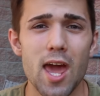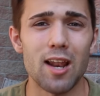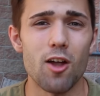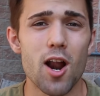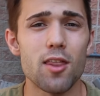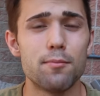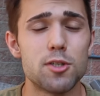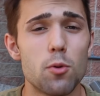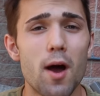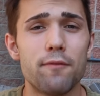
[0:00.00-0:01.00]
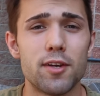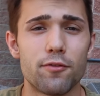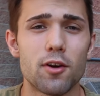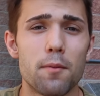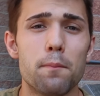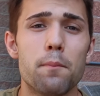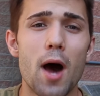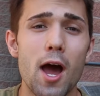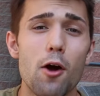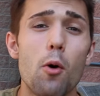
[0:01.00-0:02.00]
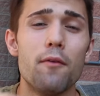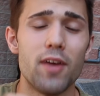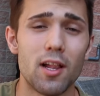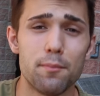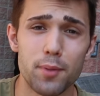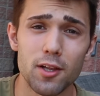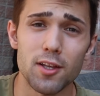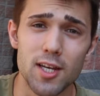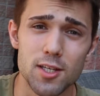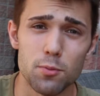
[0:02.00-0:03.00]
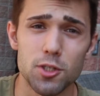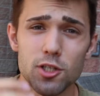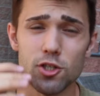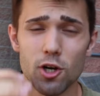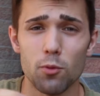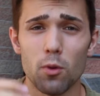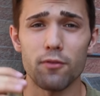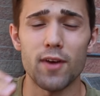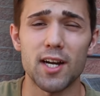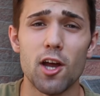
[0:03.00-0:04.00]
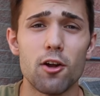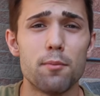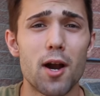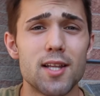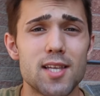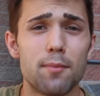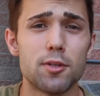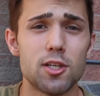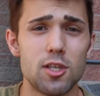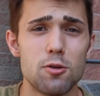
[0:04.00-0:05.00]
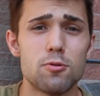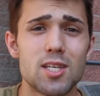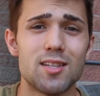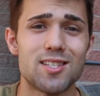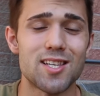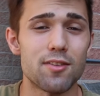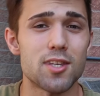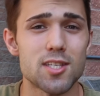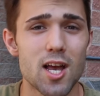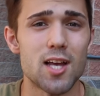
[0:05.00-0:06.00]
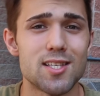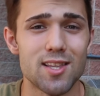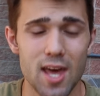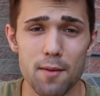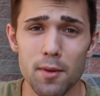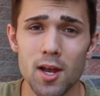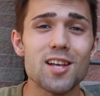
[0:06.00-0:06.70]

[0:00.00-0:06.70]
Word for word: and a lot of them do have differing bioavailabilities, which in turn will affect how your body is able to use and synthesize them.